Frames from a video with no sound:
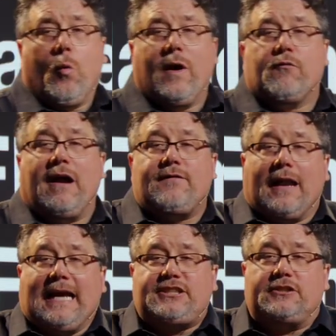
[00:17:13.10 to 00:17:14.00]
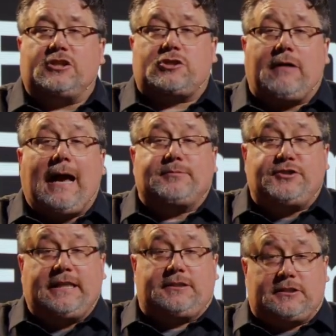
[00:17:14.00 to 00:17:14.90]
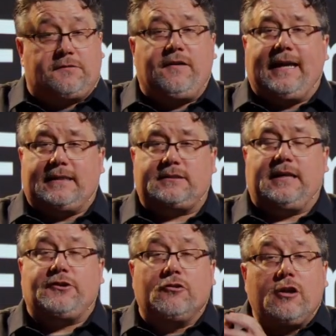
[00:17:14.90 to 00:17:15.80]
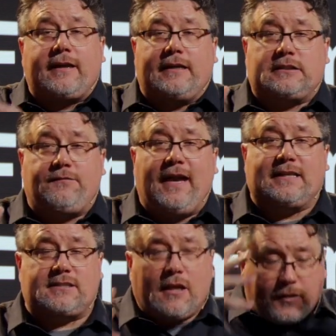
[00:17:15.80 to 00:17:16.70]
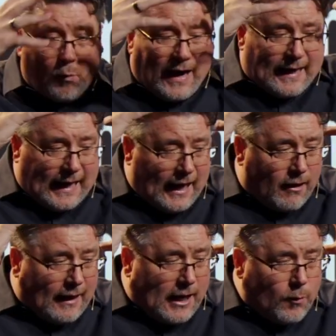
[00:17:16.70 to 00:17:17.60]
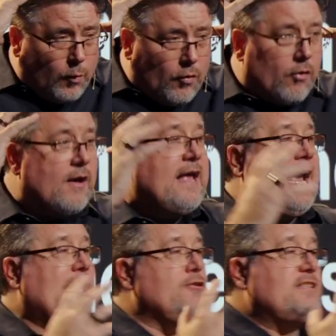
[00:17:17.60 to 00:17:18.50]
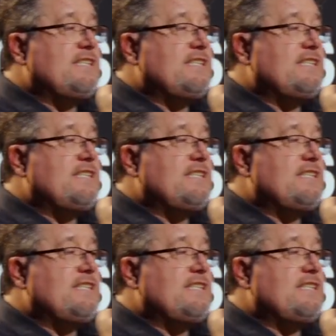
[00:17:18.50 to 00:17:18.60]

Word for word: When Revelation describes Jesus' face and you look at his face, the white hair like wool, and you